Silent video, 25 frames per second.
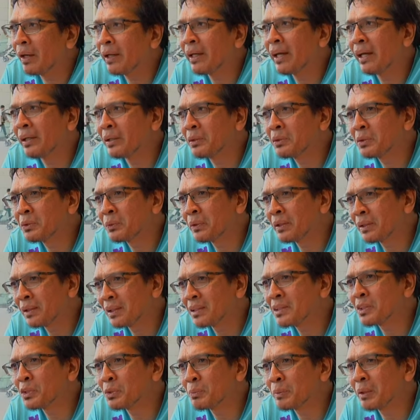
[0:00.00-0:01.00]
are you doing
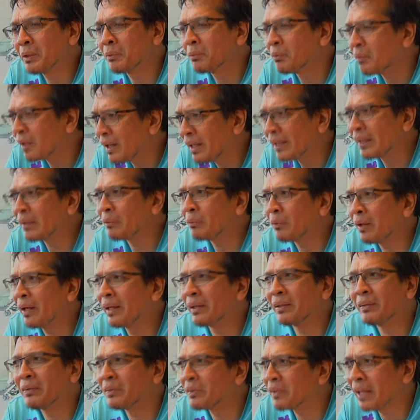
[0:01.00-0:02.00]
this to me? Why,
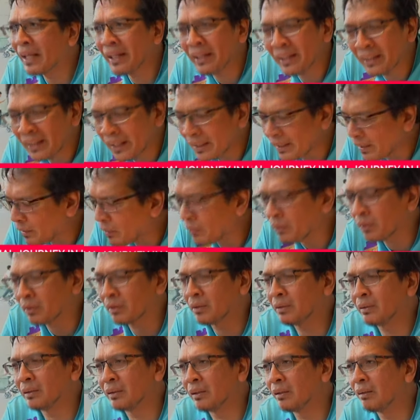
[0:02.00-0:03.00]
you know, that look,
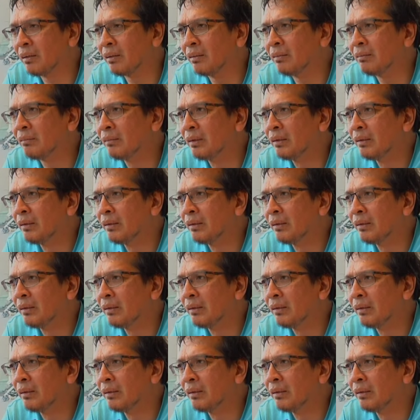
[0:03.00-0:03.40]
you know.